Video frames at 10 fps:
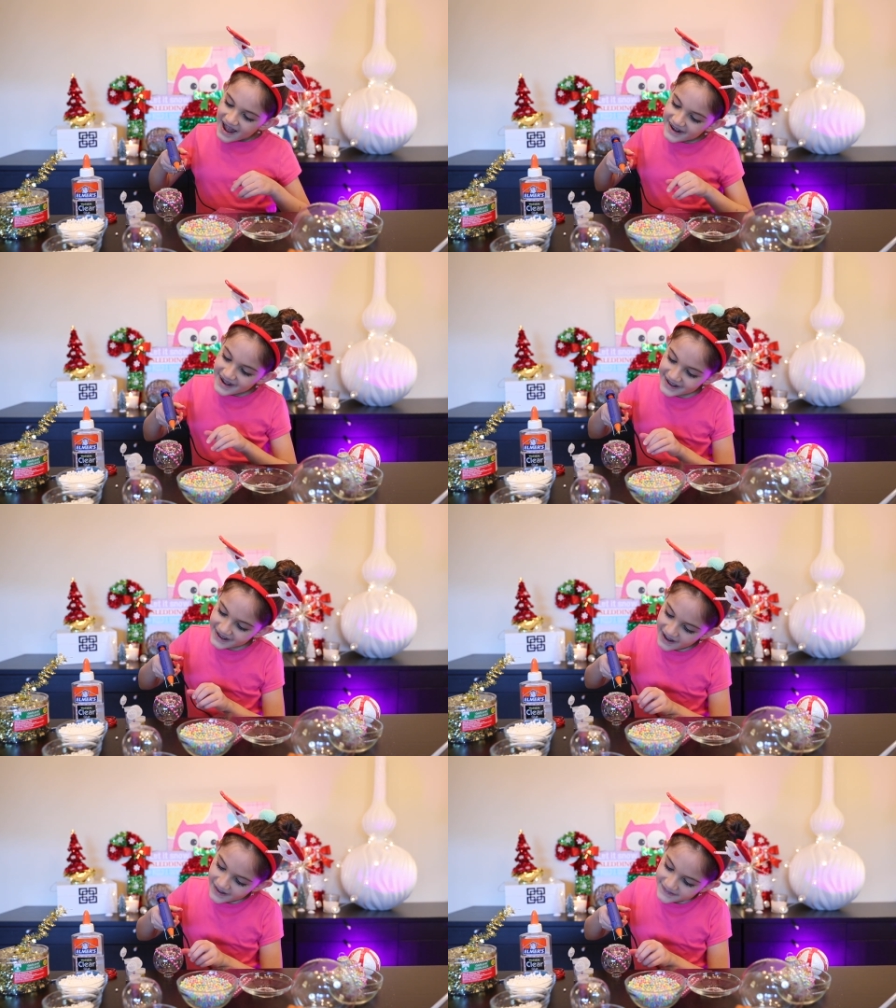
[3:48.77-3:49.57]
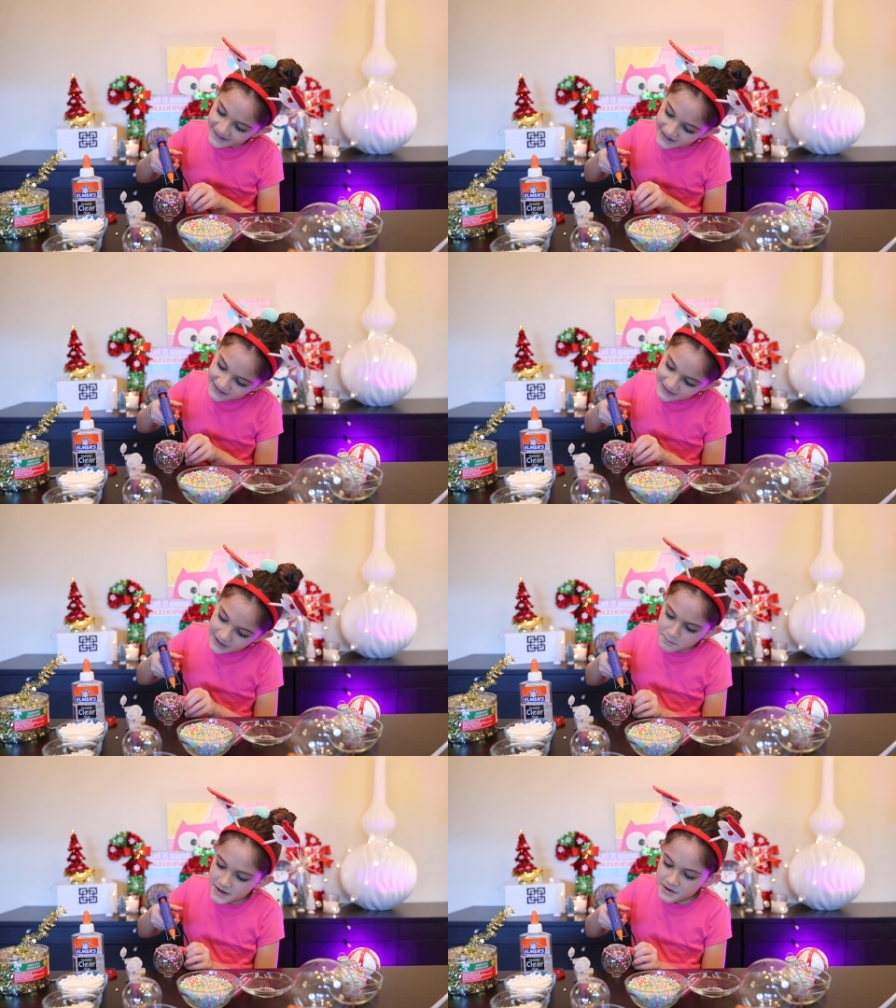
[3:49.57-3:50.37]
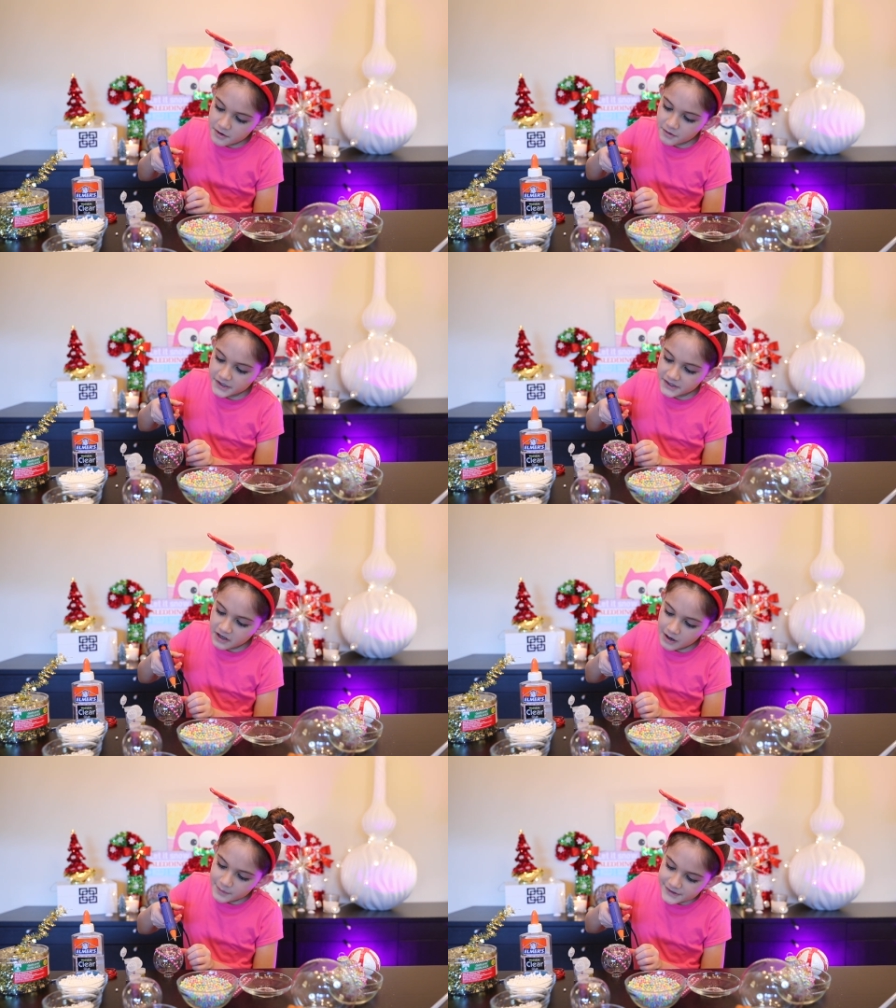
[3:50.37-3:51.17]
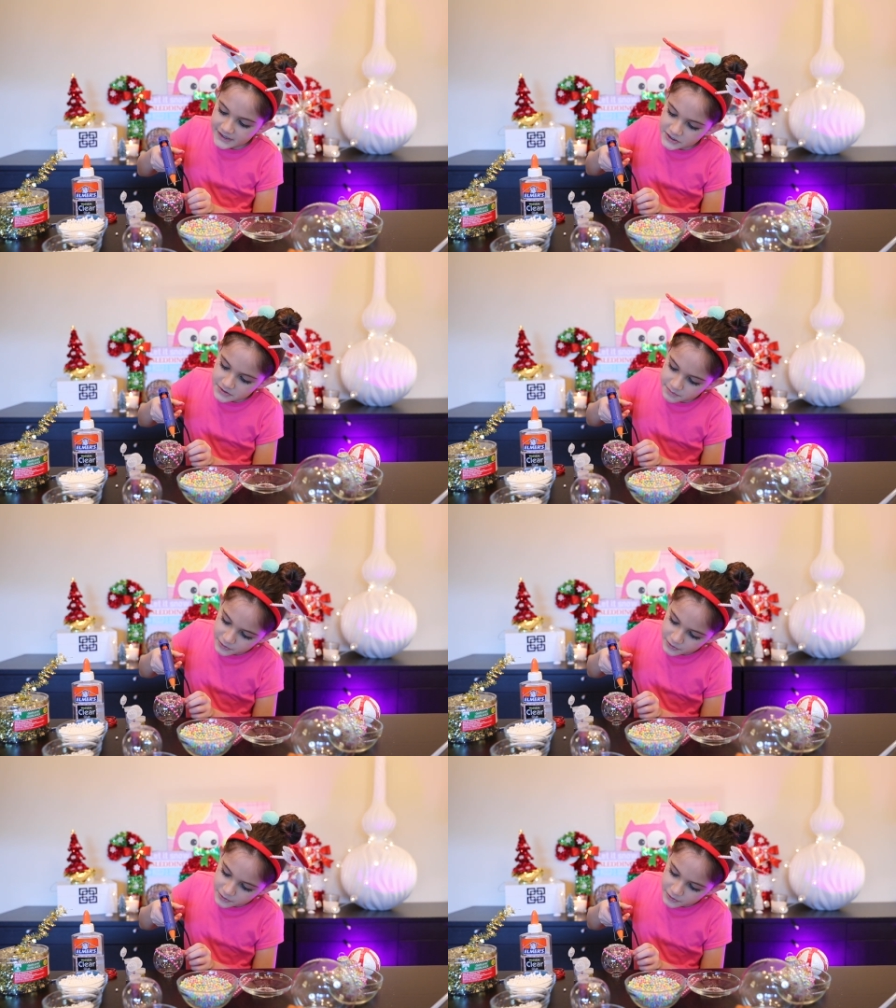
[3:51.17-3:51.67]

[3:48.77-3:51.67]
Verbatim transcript: And hey guys, let me know in the comment section